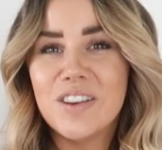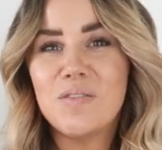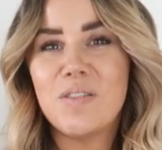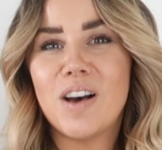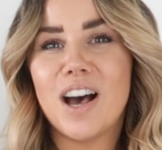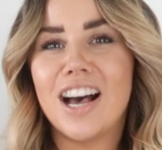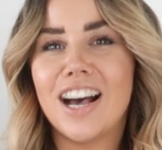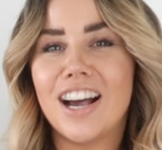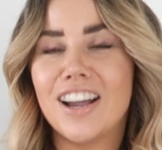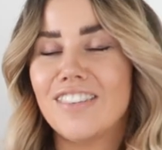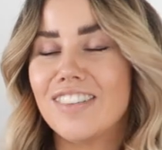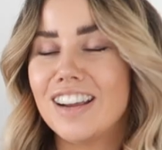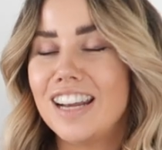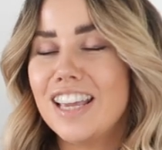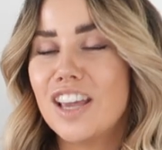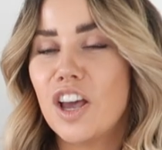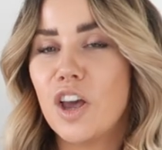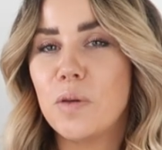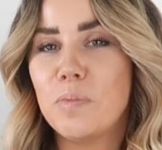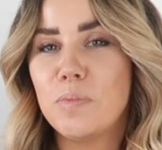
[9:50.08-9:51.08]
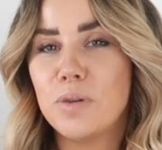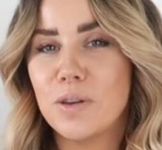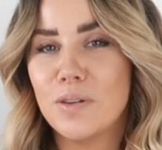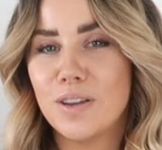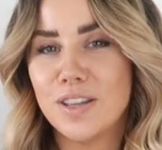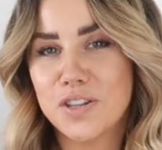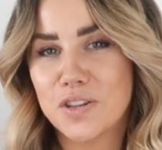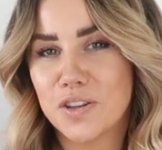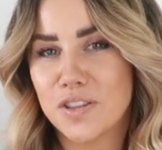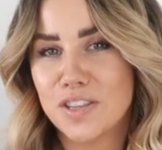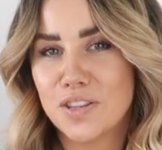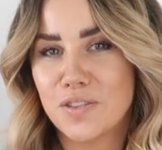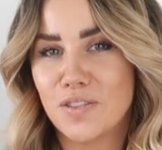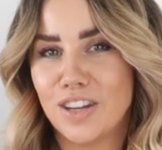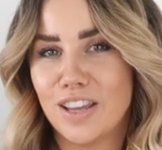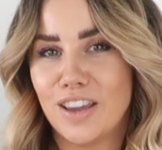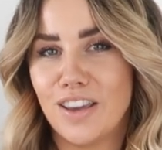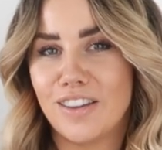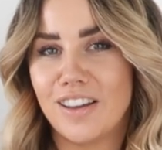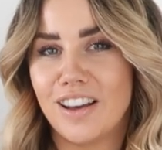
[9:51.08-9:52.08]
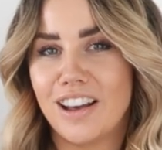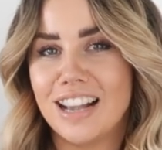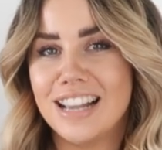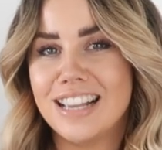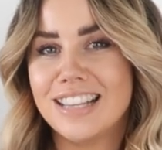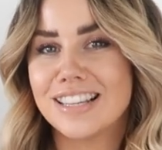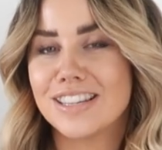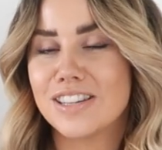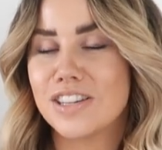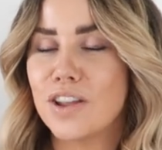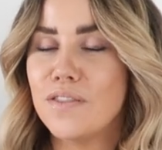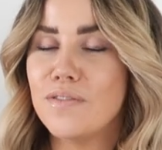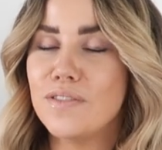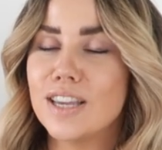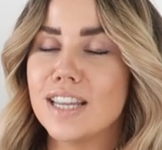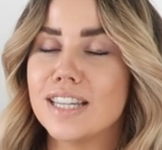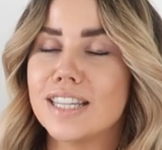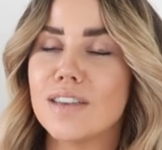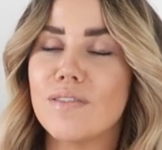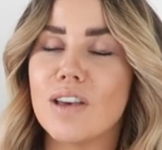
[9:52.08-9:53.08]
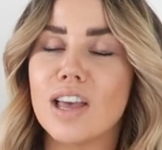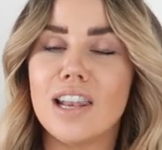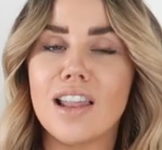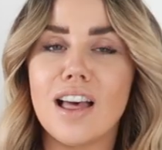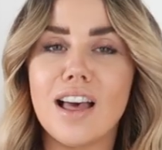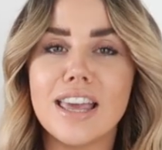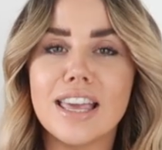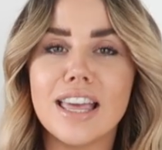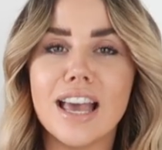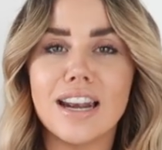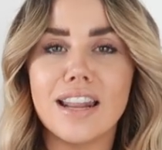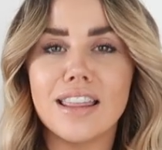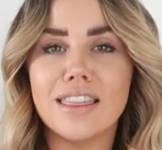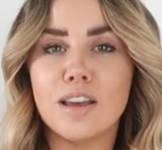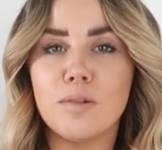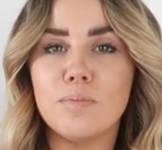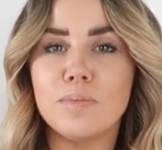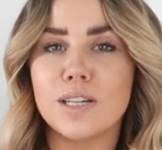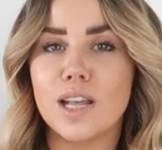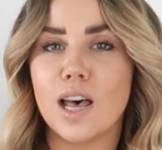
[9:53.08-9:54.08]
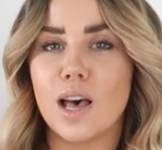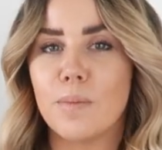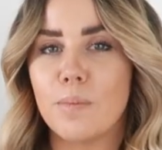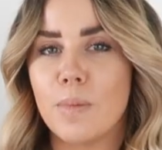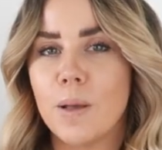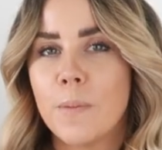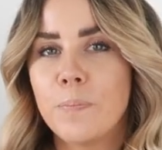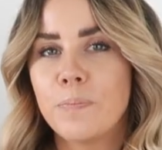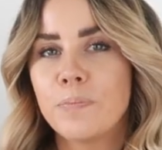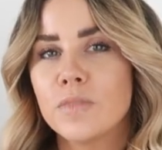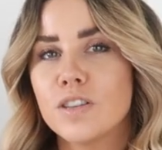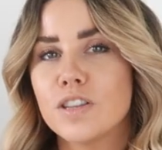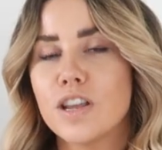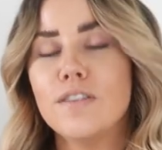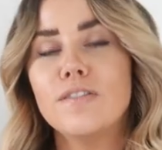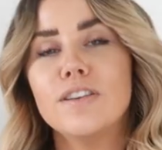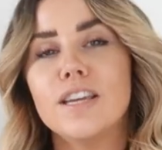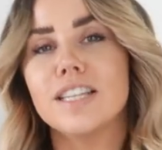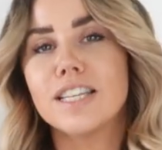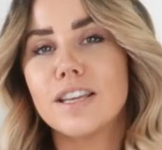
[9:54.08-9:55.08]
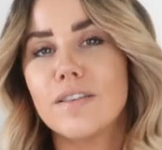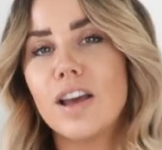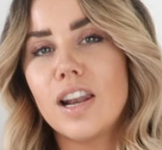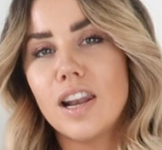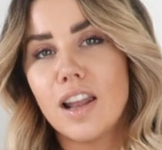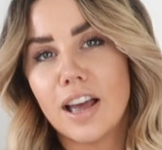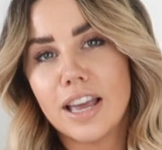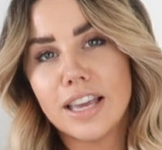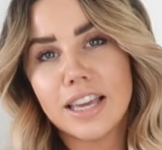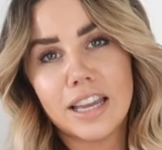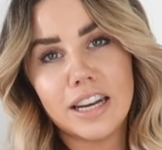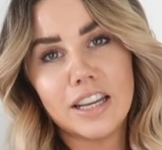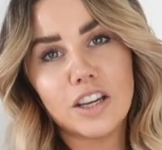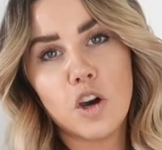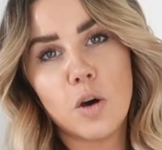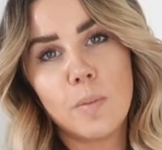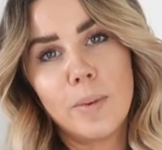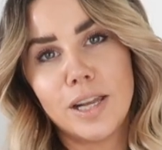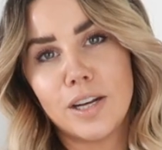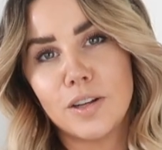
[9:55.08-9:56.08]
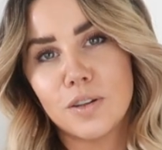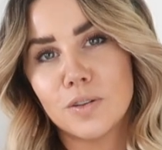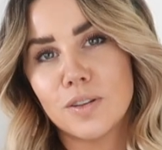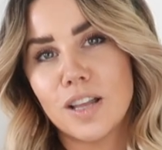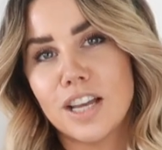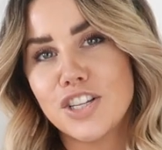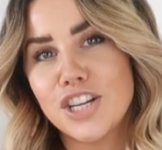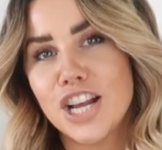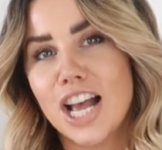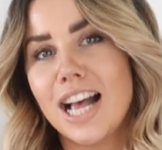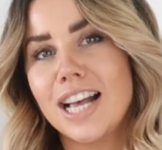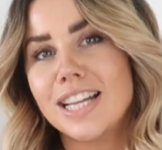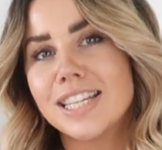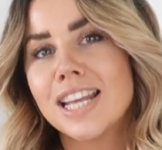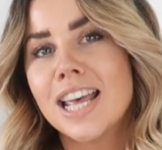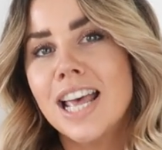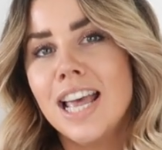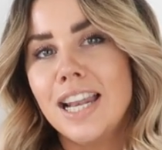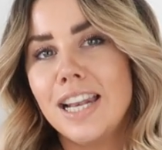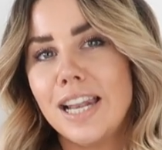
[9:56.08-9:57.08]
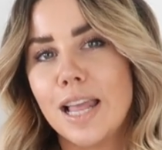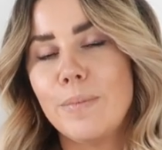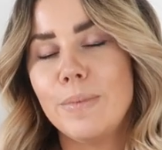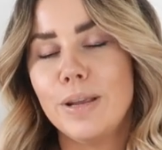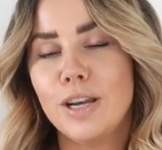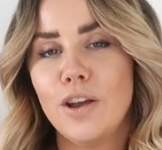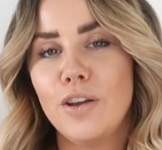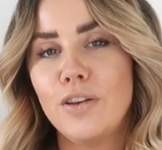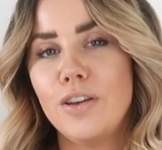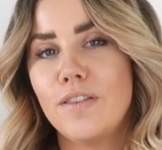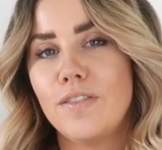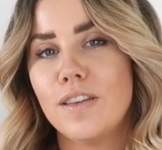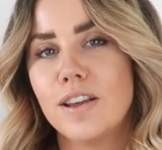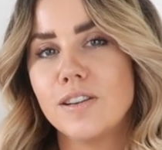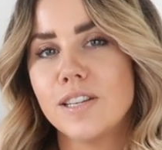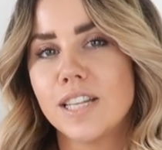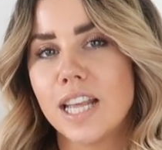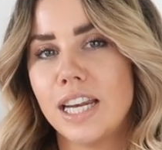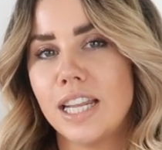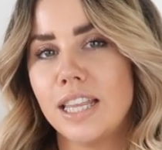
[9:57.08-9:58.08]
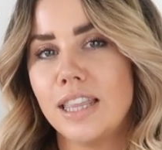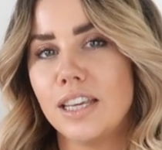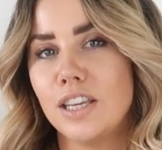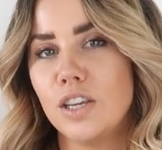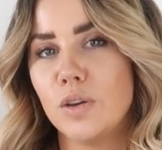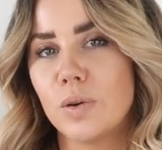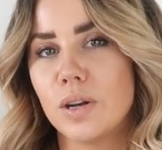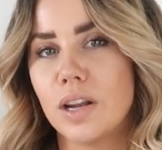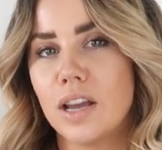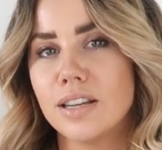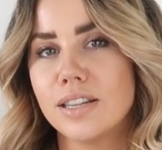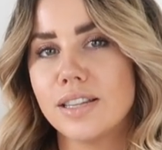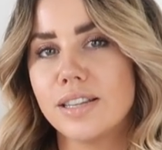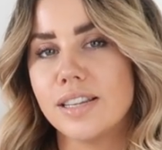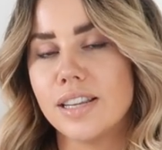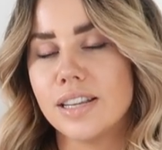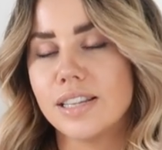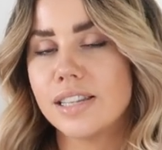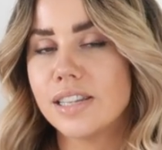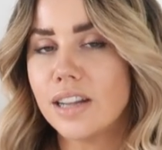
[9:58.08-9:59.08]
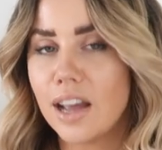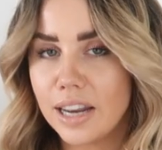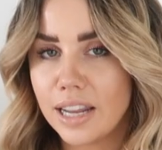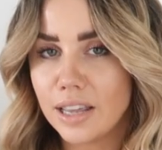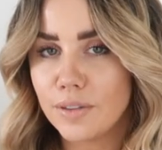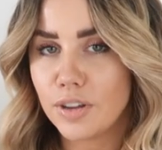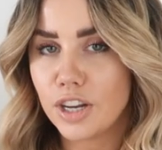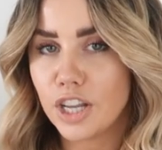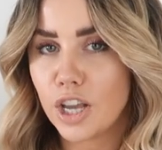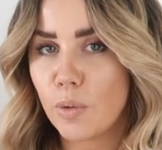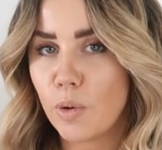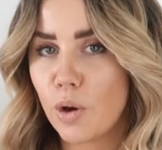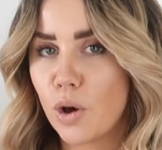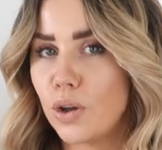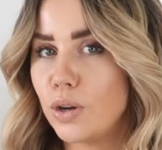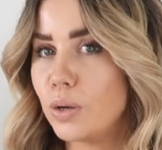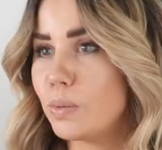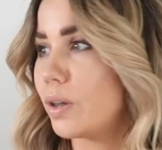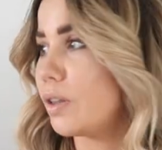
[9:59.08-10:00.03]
But I really hope you enjoyed this video, guys. Don't forget to give it a like and a thumbs up. Don't forget to give it a like and a comment and all that jazz. Let me know if there is anything you would like to see a styling video on,